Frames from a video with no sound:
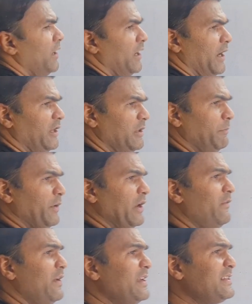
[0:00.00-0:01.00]
In the
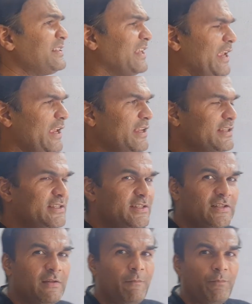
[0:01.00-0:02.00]
previous
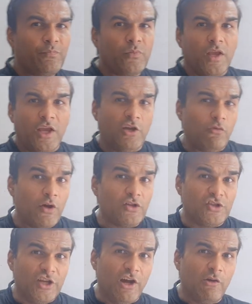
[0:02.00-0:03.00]
case, it was
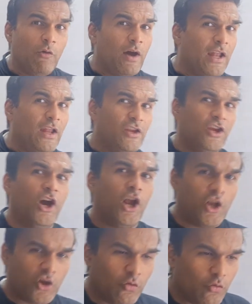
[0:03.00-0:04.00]
year 1 and year
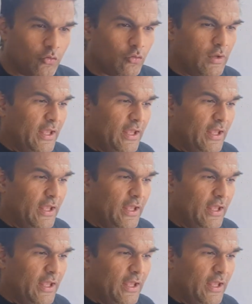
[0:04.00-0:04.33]
2.